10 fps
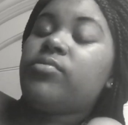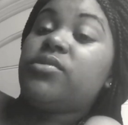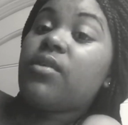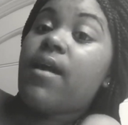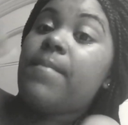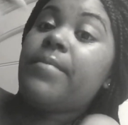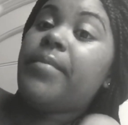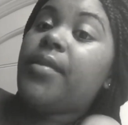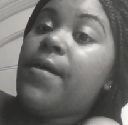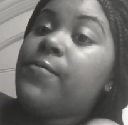so comment
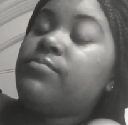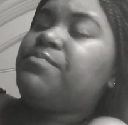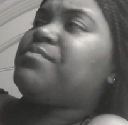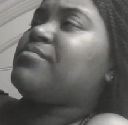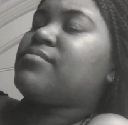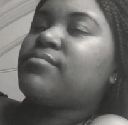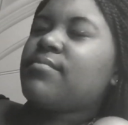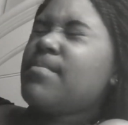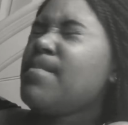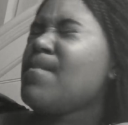below.
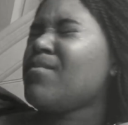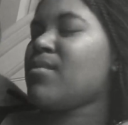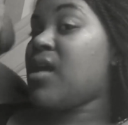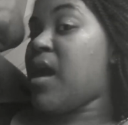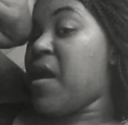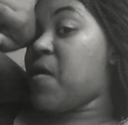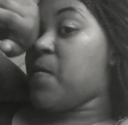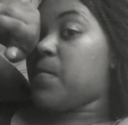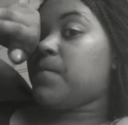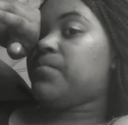Ow.